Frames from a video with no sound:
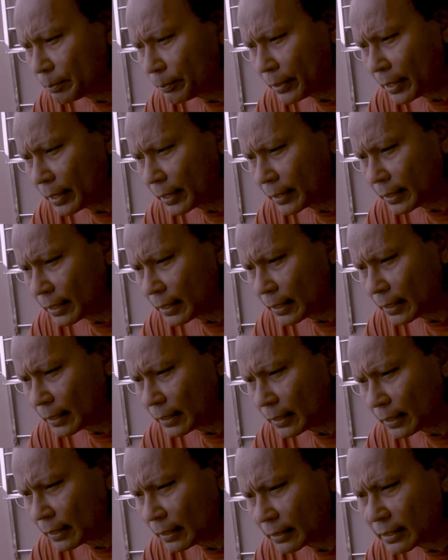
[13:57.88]
But
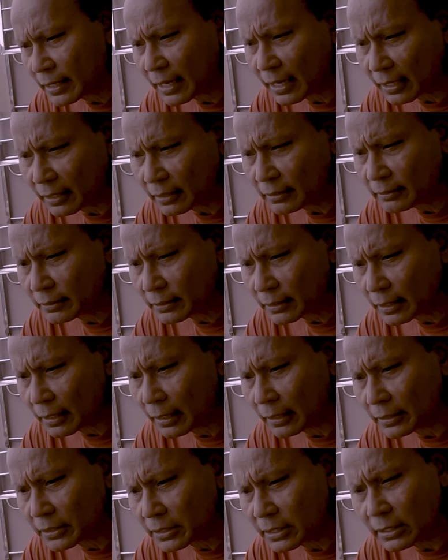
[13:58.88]
yeah,
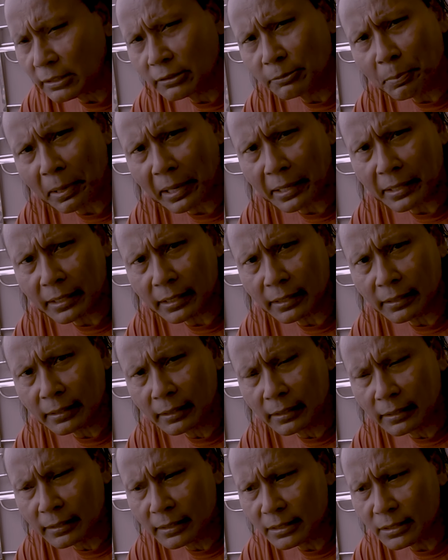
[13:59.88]
still pending.
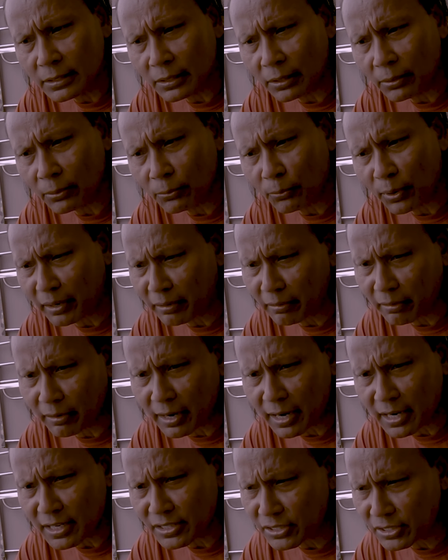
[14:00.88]
So one of the
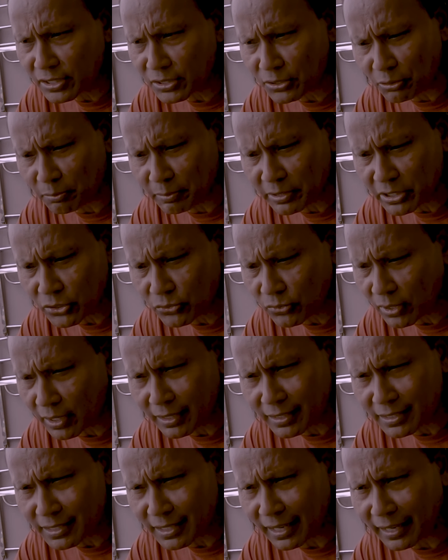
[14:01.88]
guys just told me straight
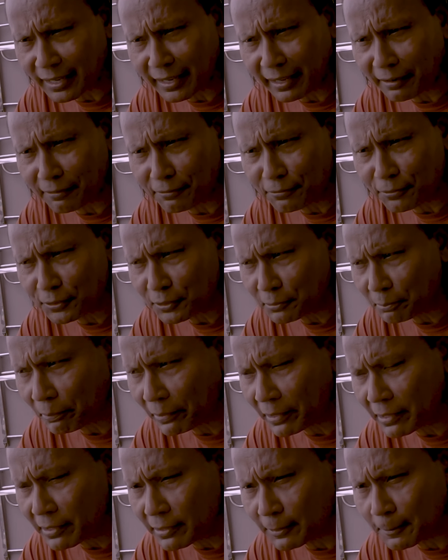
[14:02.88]
and say, I can afford
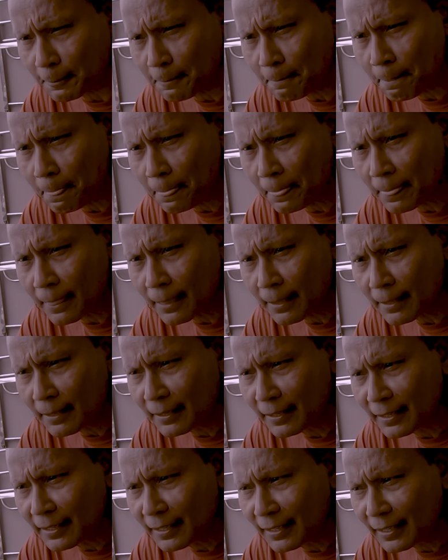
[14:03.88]
pay you
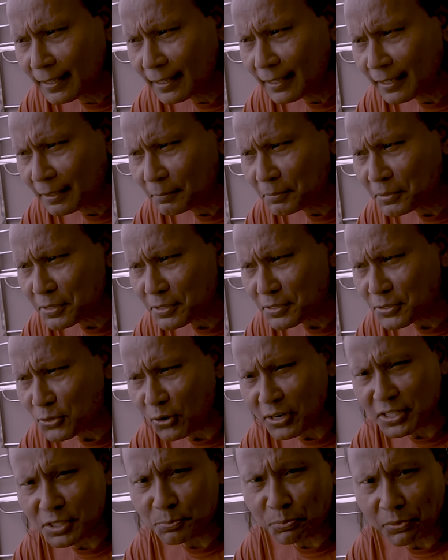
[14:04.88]

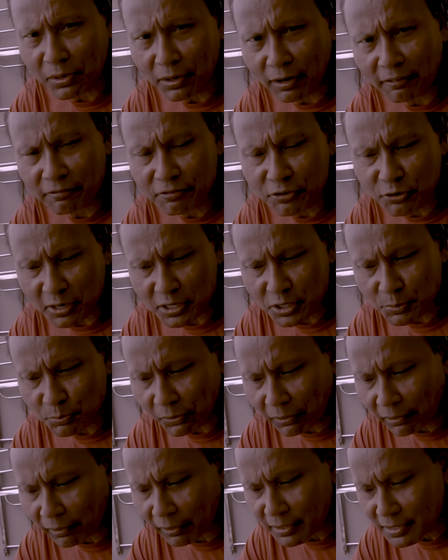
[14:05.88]
because of your
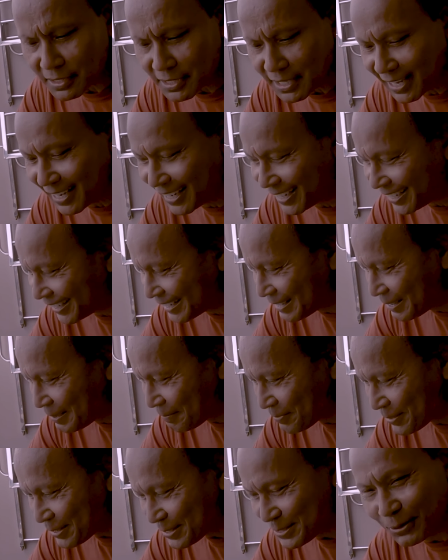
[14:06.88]
experience.
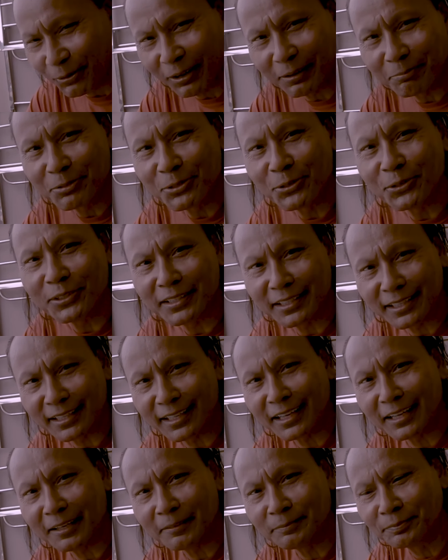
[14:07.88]
So I'm doing
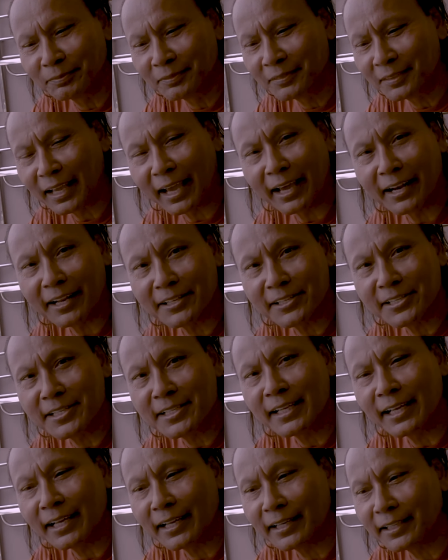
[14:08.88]
the
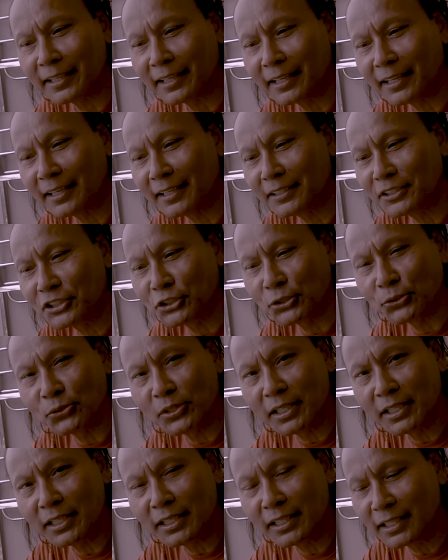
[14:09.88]
editing and
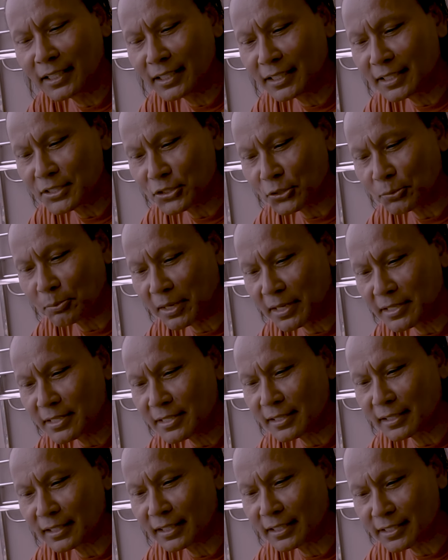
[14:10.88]
shooting. So
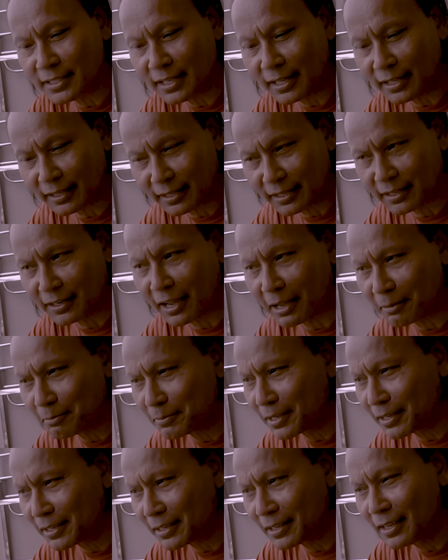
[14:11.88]
basically, it's like, you know, I
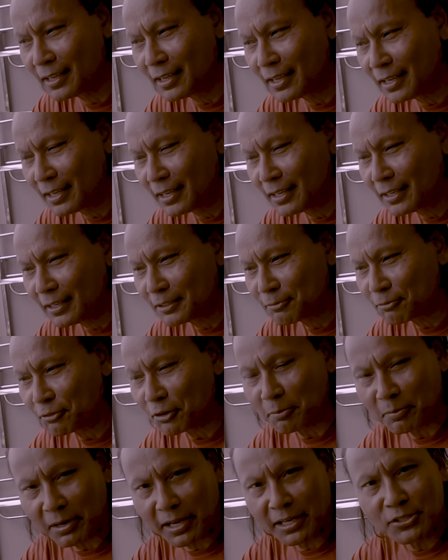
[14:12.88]
mean,
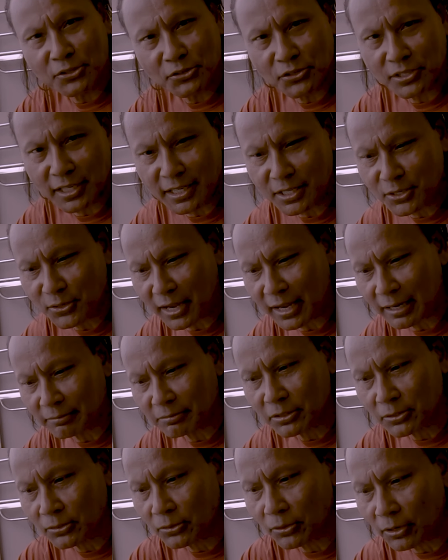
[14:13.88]
from A to Z, so I have
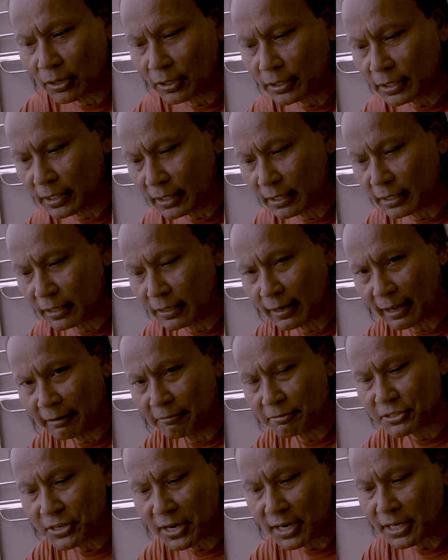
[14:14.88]
to do all the, you know,
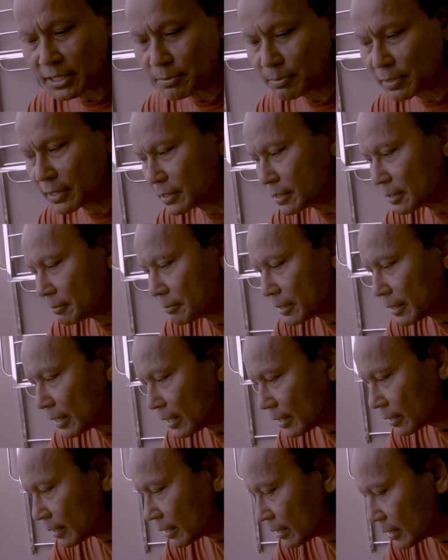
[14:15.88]
advertisements, stuff like
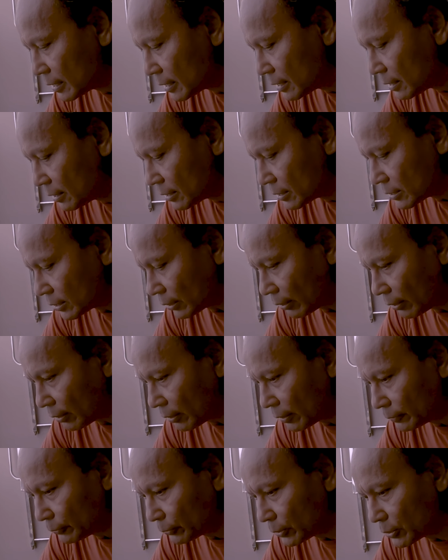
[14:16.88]
that.
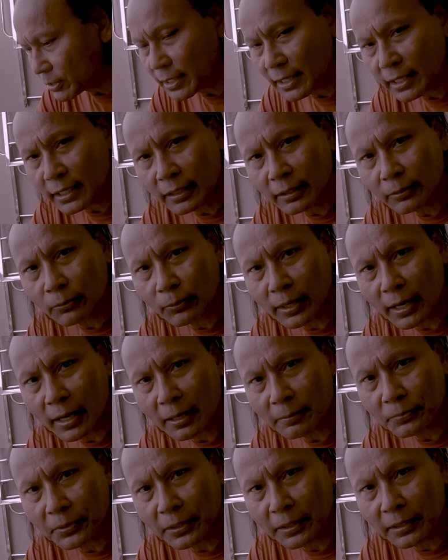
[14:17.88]
So we'll see what
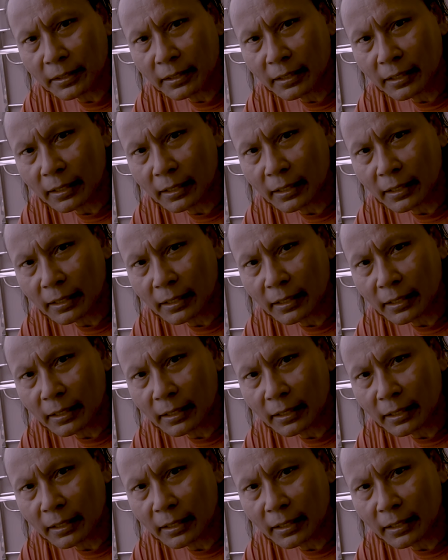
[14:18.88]
happens.